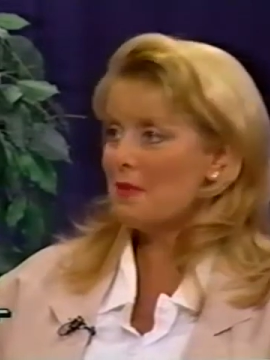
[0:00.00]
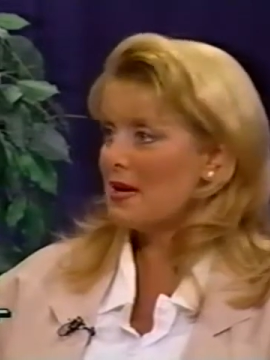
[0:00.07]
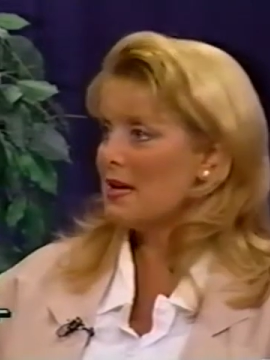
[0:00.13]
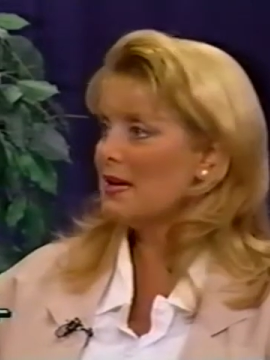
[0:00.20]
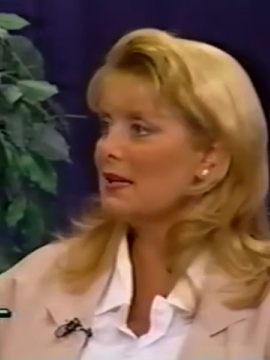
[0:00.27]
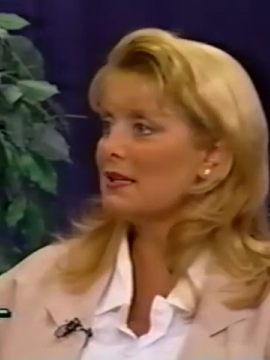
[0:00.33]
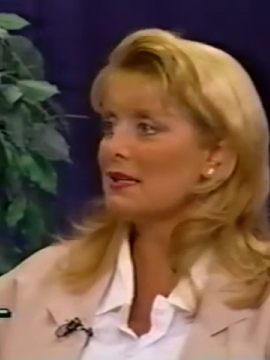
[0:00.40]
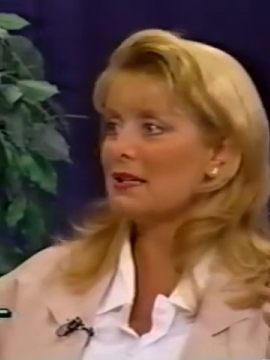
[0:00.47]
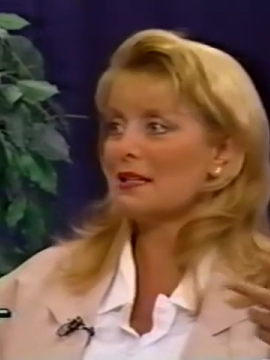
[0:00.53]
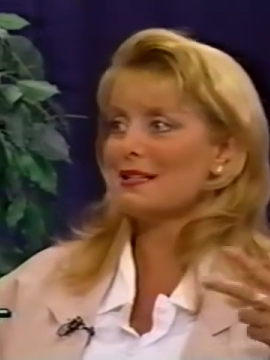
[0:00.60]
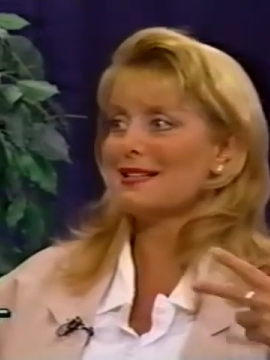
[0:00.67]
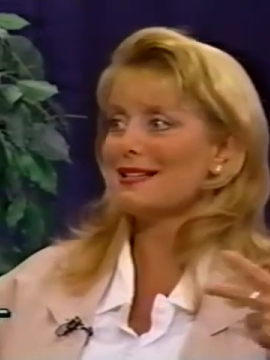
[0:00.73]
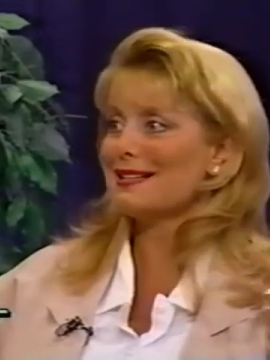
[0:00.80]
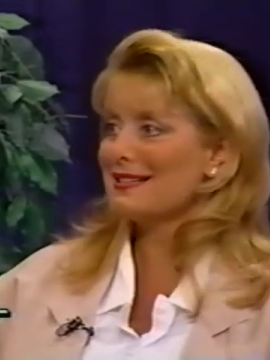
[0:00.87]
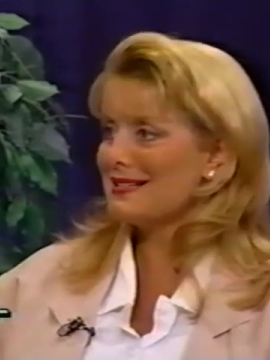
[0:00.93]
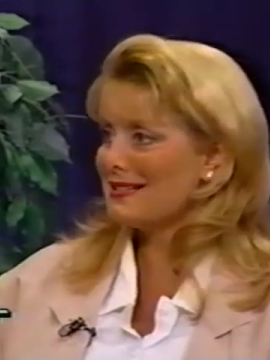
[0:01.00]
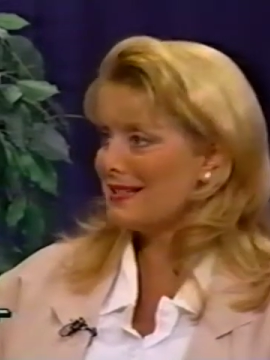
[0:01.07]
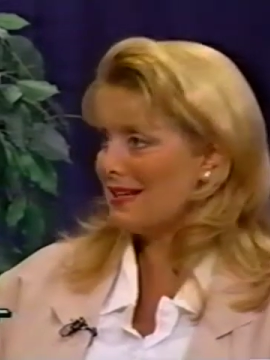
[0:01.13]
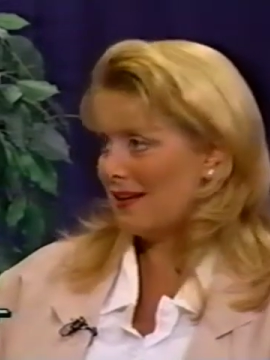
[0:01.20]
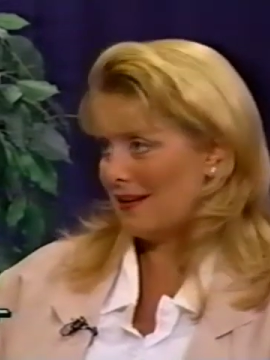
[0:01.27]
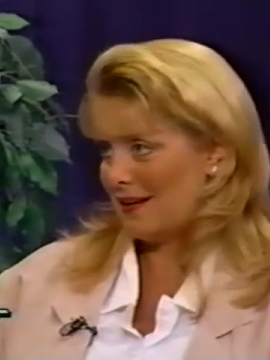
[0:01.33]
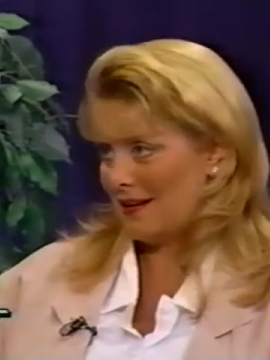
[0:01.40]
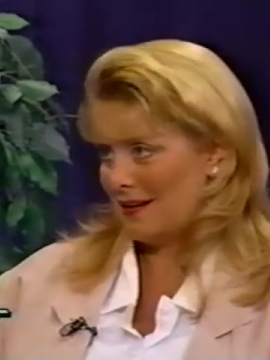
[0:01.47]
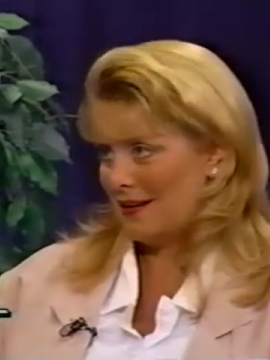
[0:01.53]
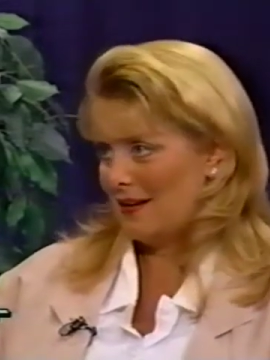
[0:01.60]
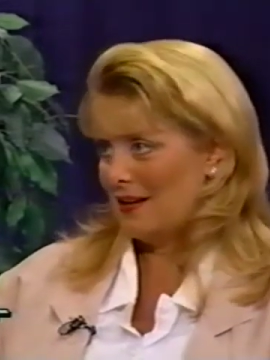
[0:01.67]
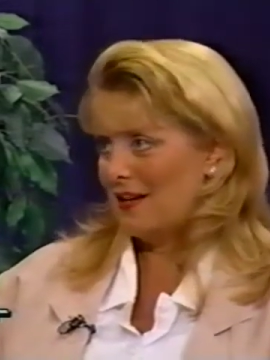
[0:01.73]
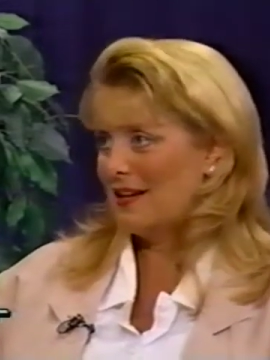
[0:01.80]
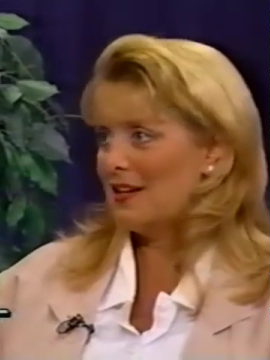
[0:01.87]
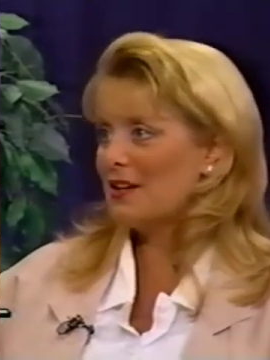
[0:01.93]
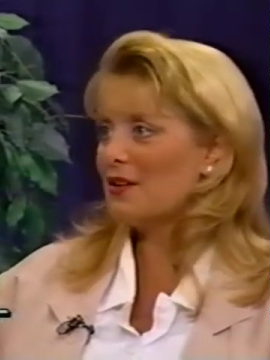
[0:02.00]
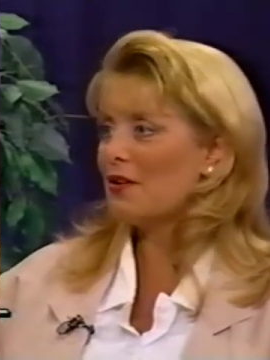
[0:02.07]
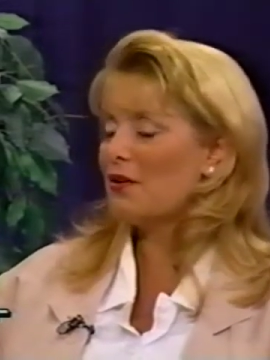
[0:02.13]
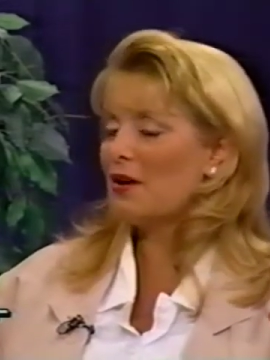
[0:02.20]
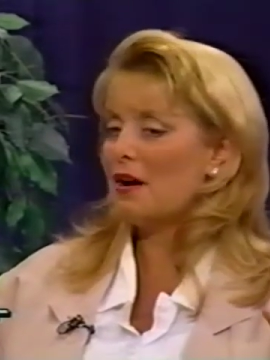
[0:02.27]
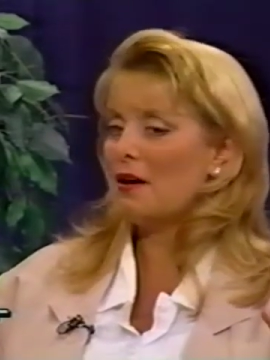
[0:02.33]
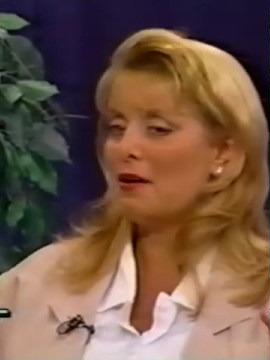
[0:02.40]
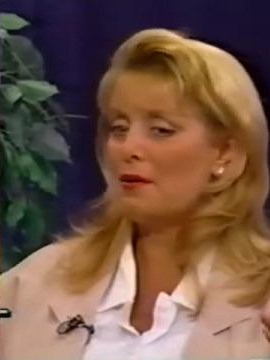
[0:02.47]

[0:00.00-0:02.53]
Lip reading: manganese, zinc. You know,